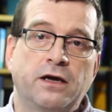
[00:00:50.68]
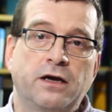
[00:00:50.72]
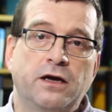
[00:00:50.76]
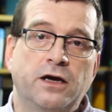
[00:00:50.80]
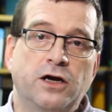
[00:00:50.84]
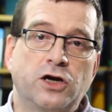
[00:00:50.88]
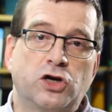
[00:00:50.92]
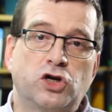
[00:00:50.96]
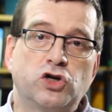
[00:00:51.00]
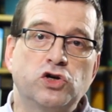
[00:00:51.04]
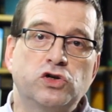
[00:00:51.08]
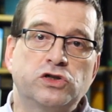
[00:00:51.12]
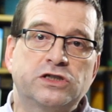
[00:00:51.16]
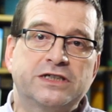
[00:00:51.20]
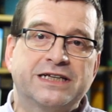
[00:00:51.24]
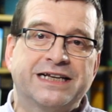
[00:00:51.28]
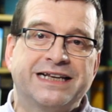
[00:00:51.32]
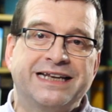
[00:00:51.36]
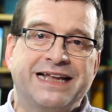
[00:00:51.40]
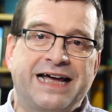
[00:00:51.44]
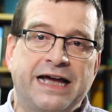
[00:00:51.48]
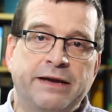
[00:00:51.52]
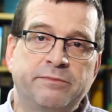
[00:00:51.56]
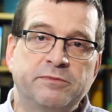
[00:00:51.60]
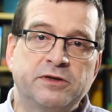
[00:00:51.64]
A good
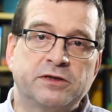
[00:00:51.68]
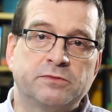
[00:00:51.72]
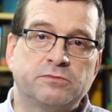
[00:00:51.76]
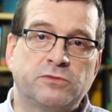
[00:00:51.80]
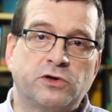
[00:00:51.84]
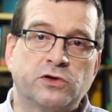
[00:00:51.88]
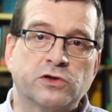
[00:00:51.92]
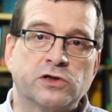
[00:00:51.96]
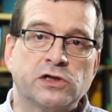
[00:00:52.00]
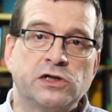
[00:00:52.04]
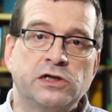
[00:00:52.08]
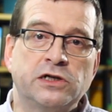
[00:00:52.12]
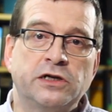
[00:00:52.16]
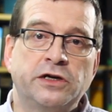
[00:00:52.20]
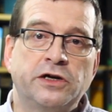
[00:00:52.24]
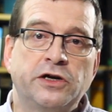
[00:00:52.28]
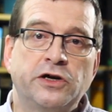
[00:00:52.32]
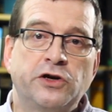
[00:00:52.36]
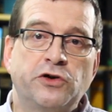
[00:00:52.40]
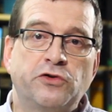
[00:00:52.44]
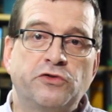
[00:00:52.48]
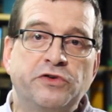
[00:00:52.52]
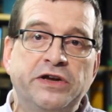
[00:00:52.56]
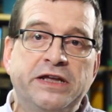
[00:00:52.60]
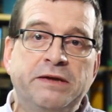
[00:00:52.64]
climate model
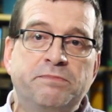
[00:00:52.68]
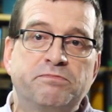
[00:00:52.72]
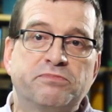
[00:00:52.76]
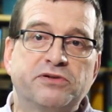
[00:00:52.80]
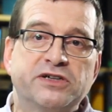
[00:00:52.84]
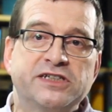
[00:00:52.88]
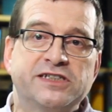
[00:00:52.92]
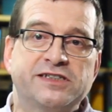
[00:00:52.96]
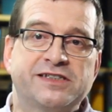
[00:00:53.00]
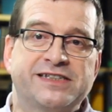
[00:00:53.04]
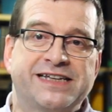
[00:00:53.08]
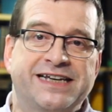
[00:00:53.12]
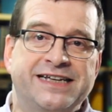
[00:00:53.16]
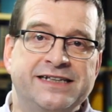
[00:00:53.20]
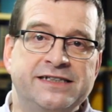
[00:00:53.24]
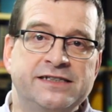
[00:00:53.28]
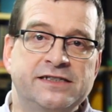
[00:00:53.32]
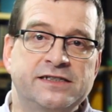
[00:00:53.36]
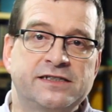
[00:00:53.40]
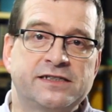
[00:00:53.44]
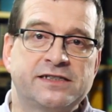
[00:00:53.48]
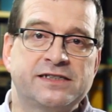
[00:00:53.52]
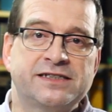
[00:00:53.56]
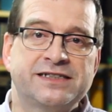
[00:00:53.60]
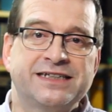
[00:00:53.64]

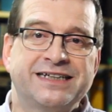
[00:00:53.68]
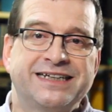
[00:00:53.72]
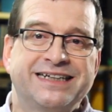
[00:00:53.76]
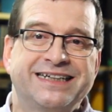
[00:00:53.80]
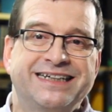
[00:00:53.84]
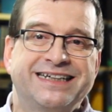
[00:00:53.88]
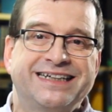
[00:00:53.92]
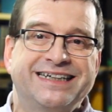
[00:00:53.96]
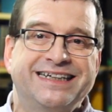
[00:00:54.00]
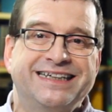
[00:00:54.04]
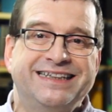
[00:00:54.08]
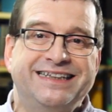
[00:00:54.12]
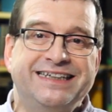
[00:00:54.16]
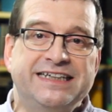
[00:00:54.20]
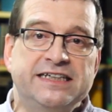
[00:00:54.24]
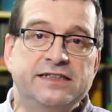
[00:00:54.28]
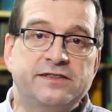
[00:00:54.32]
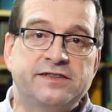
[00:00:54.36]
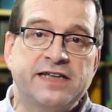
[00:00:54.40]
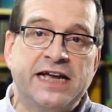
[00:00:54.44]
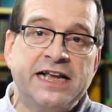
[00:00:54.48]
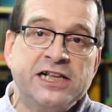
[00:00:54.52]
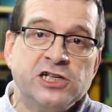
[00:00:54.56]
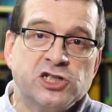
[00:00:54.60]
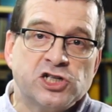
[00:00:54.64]
represents the
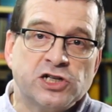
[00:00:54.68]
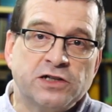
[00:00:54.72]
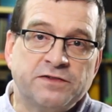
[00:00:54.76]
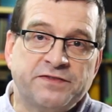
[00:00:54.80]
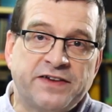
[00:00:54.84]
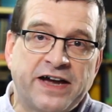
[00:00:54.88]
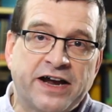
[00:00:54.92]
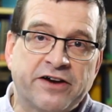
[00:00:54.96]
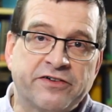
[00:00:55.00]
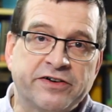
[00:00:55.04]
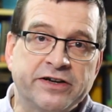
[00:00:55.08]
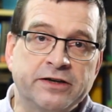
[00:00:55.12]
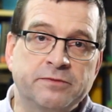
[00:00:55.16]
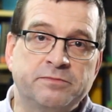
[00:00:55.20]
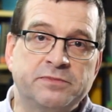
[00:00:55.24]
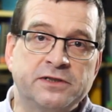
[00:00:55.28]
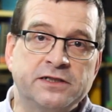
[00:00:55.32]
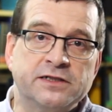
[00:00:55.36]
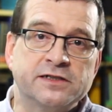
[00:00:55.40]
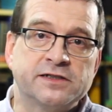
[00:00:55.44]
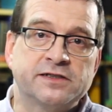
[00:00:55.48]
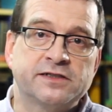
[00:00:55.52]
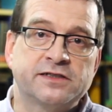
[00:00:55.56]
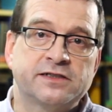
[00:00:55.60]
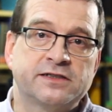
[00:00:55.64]
essential
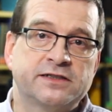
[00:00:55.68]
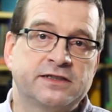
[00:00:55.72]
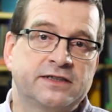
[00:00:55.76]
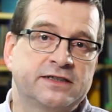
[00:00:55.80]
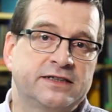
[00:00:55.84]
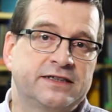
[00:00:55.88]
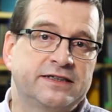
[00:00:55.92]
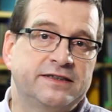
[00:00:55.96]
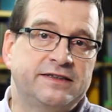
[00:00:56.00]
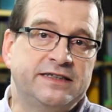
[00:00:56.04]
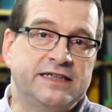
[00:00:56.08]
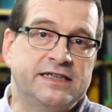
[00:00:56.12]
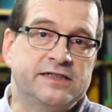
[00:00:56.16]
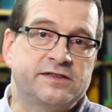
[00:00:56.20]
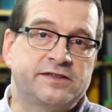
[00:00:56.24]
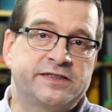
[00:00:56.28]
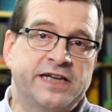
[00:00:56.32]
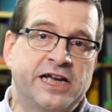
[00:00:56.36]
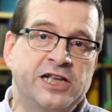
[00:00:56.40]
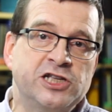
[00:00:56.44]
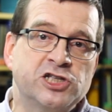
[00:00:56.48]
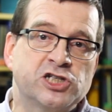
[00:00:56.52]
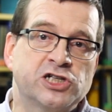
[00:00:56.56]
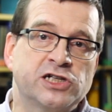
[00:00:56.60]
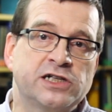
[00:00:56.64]
variables, the
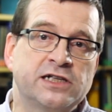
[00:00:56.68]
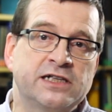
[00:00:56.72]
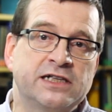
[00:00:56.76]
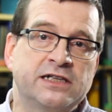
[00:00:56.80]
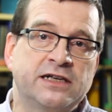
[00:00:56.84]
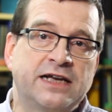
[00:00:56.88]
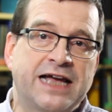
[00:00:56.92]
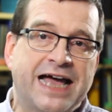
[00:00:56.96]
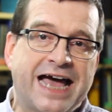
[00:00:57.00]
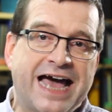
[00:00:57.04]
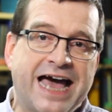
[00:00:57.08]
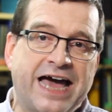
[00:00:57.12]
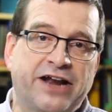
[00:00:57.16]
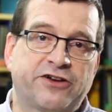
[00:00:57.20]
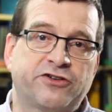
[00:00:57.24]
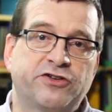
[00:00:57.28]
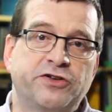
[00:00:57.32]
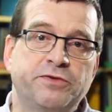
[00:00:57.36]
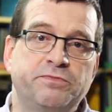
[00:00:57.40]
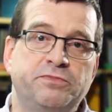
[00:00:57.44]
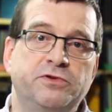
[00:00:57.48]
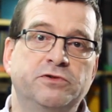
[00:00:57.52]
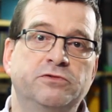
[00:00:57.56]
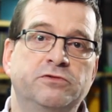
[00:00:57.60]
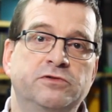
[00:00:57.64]
essential
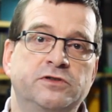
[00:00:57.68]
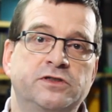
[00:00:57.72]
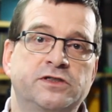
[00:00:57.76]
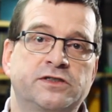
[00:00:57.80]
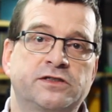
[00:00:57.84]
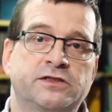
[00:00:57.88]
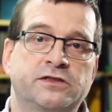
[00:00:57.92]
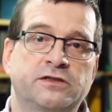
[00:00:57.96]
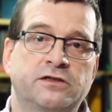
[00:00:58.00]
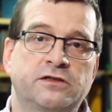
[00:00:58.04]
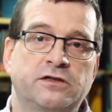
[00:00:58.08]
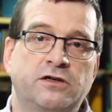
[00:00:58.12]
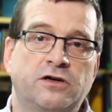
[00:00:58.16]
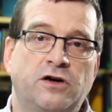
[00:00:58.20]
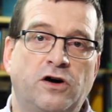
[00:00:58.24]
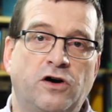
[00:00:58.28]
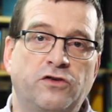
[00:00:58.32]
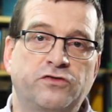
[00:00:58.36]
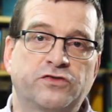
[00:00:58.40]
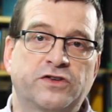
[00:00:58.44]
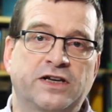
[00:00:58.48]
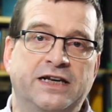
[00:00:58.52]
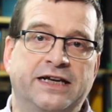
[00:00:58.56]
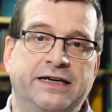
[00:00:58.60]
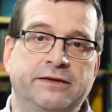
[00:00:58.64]
attributes
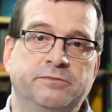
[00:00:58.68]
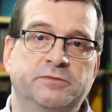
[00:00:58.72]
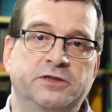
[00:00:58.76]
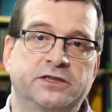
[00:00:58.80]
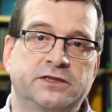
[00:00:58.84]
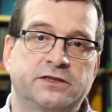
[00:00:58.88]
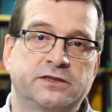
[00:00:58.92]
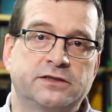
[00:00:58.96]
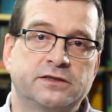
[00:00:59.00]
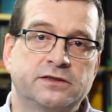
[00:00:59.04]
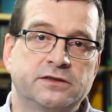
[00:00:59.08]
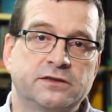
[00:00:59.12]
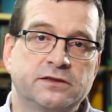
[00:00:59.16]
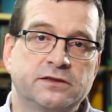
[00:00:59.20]
of climate.